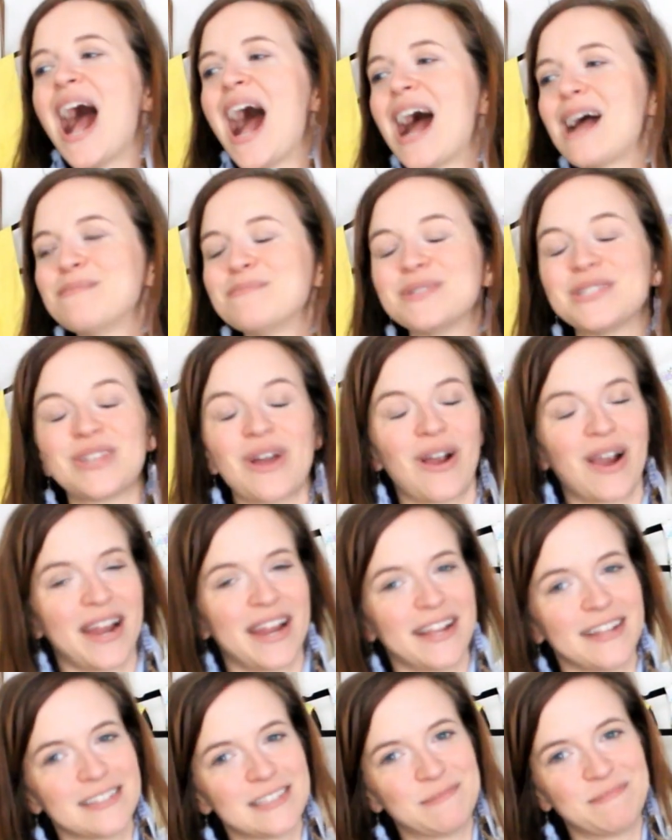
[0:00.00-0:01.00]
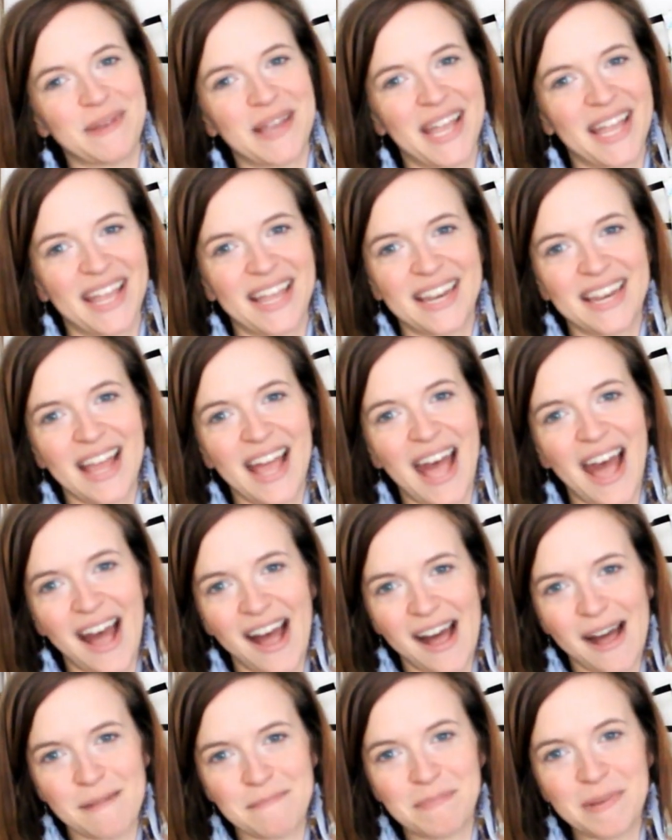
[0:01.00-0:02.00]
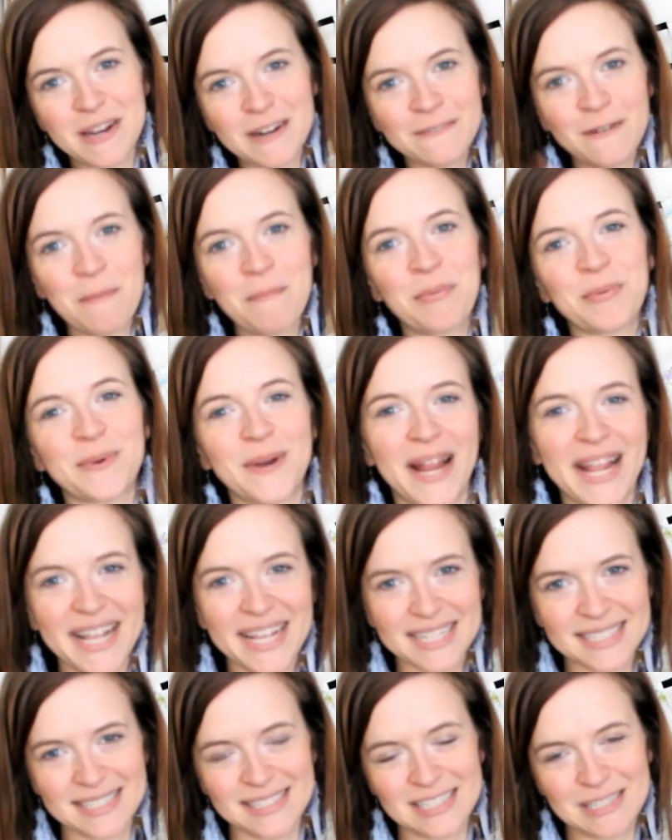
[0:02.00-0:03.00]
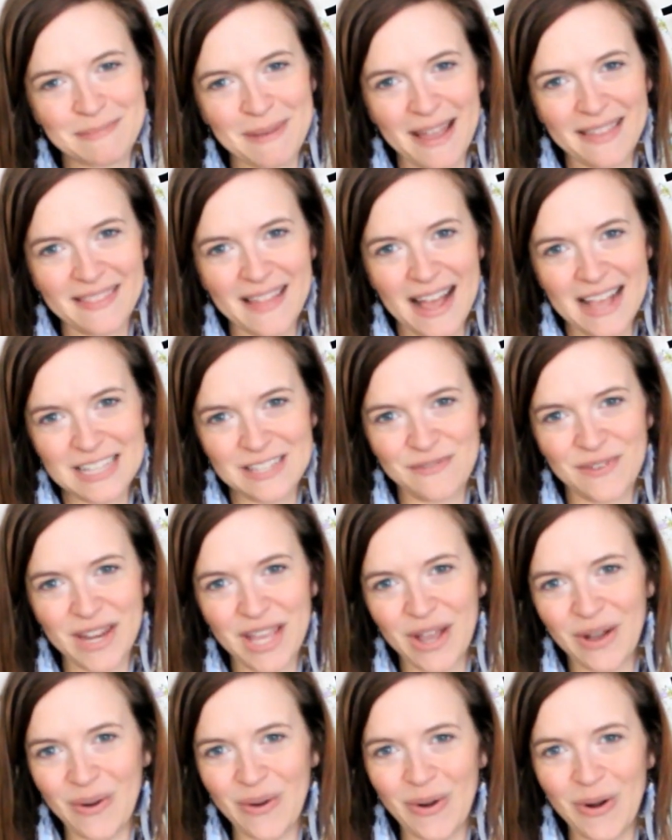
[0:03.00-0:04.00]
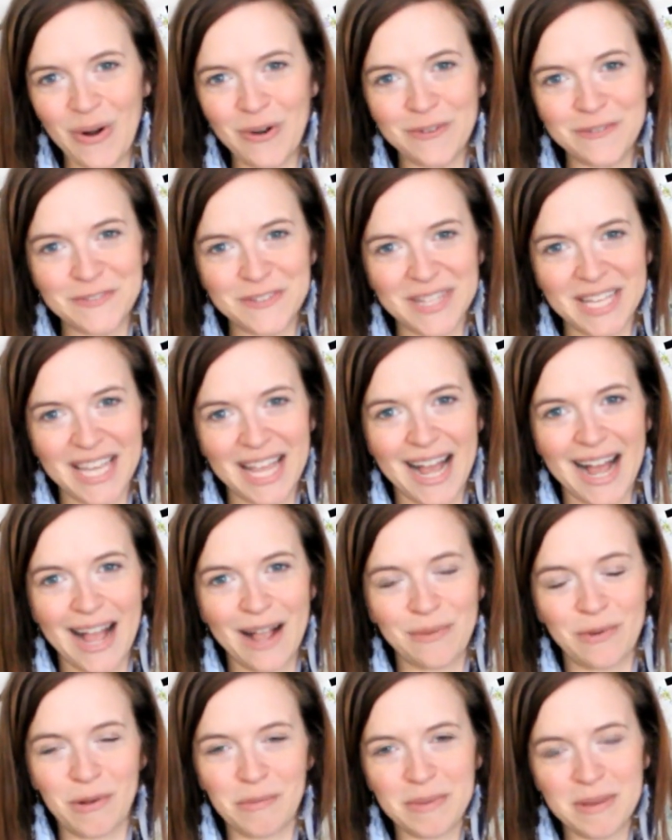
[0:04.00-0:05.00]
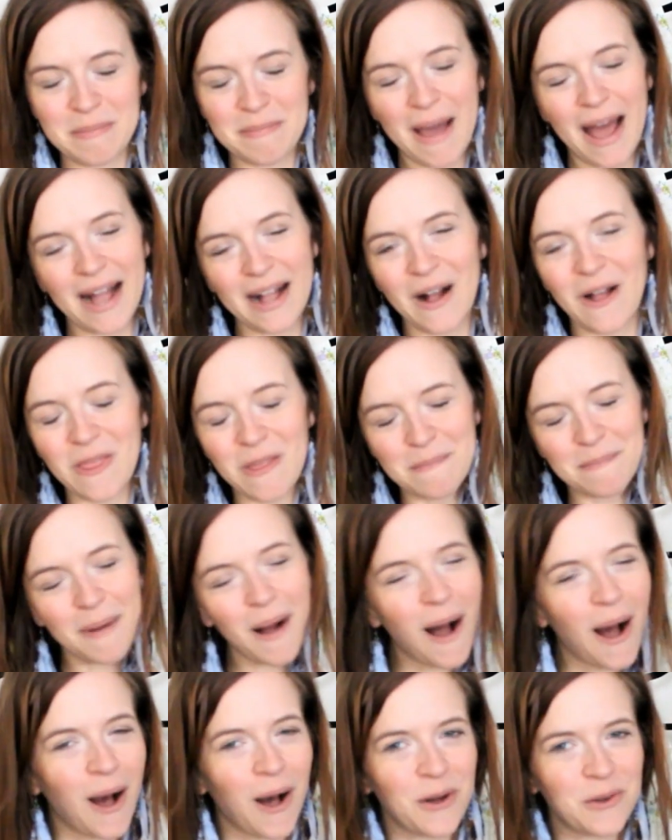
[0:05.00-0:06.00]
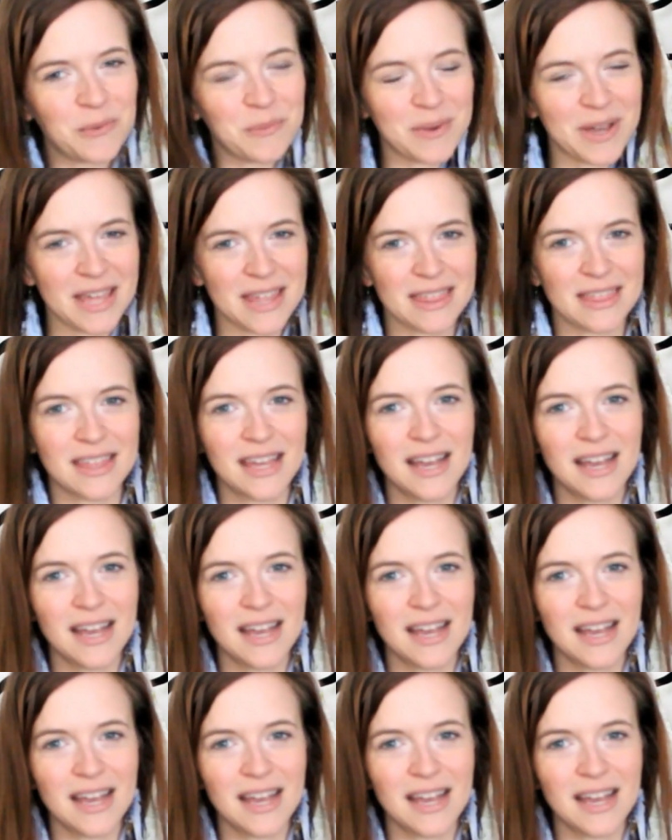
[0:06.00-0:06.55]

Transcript: I'm sorry it's been a bit of a break since my last video. Hopefully I will be back on the ball with